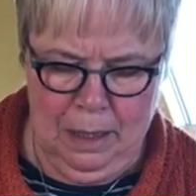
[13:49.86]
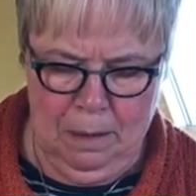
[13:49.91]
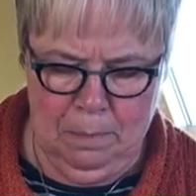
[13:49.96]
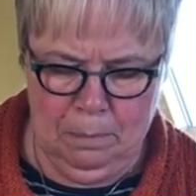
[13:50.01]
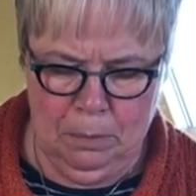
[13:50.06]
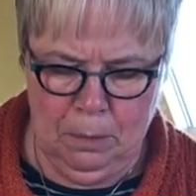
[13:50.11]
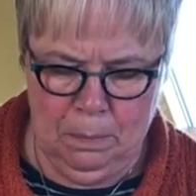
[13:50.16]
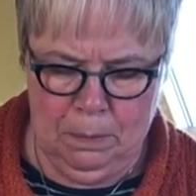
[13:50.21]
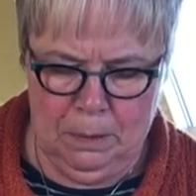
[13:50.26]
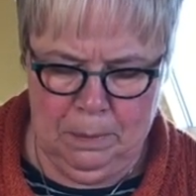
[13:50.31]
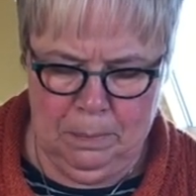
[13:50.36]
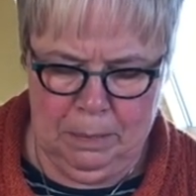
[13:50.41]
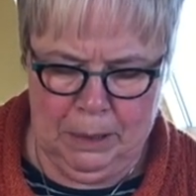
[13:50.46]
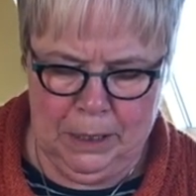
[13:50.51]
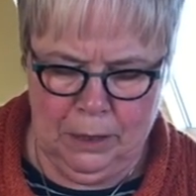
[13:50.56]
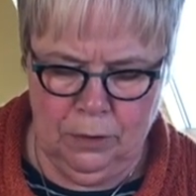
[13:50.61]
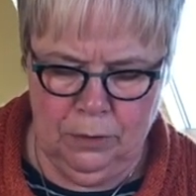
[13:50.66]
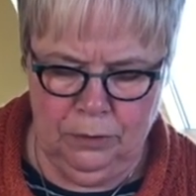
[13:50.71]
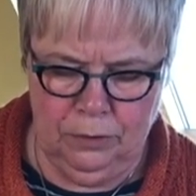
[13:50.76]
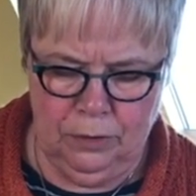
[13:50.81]
Probably
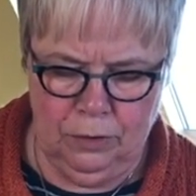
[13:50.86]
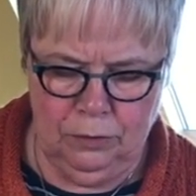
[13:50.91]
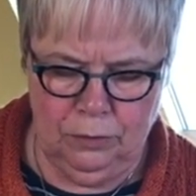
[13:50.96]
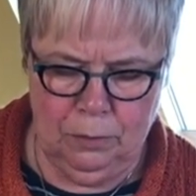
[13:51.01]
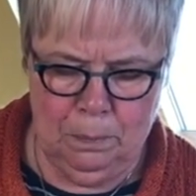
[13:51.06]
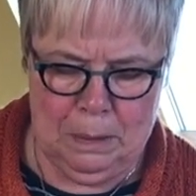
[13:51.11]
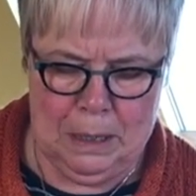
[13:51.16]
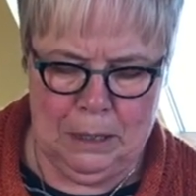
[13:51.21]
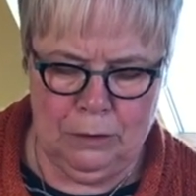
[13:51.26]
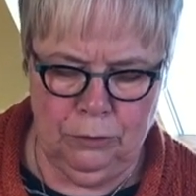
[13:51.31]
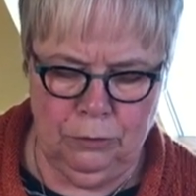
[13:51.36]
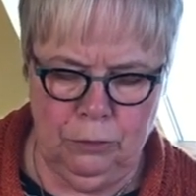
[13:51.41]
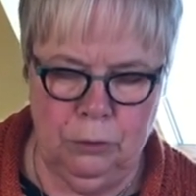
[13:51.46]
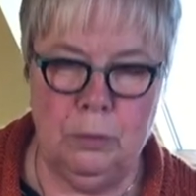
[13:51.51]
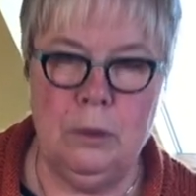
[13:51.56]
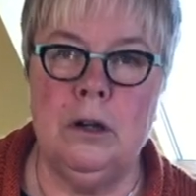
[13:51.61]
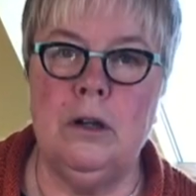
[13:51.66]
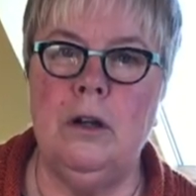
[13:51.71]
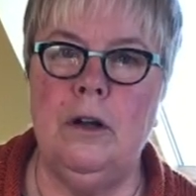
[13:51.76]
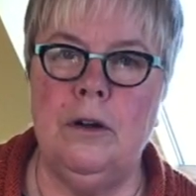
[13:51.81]
because it's about
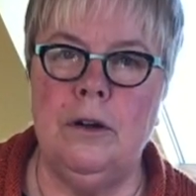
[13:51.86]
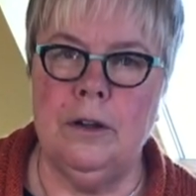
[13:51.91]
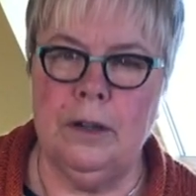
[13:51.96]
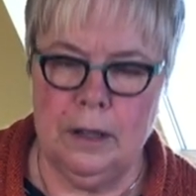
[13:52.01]
2 o'clock